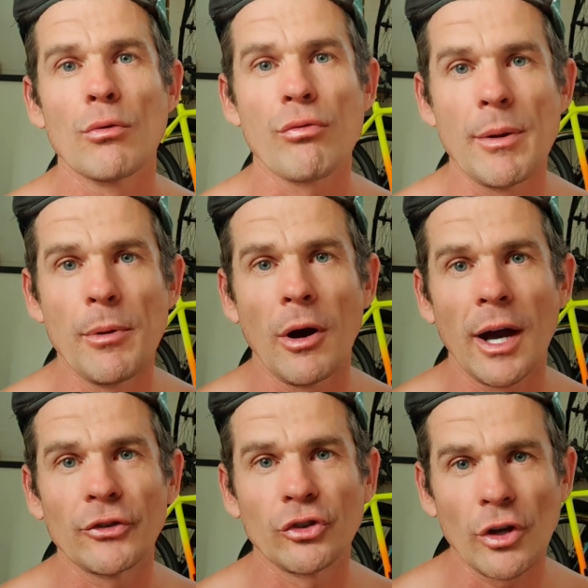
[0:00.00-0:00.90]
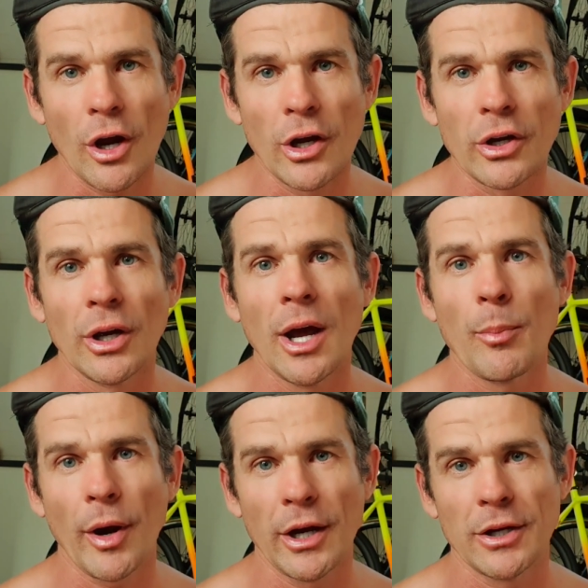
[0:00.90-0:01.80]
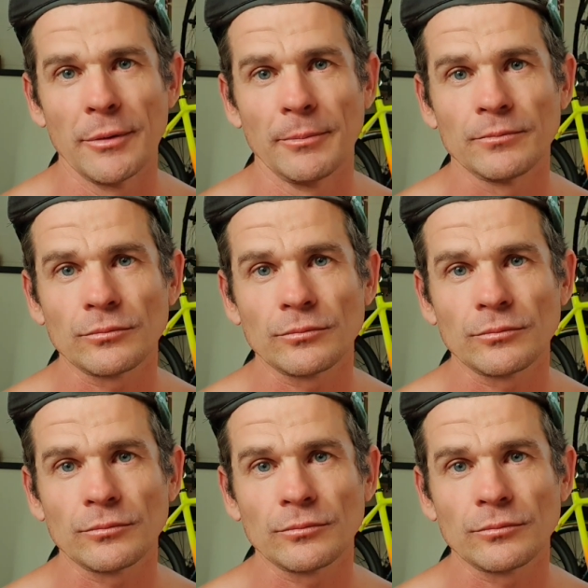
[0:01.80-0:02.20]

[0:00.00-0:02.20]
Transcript: ribeye steak and bacon.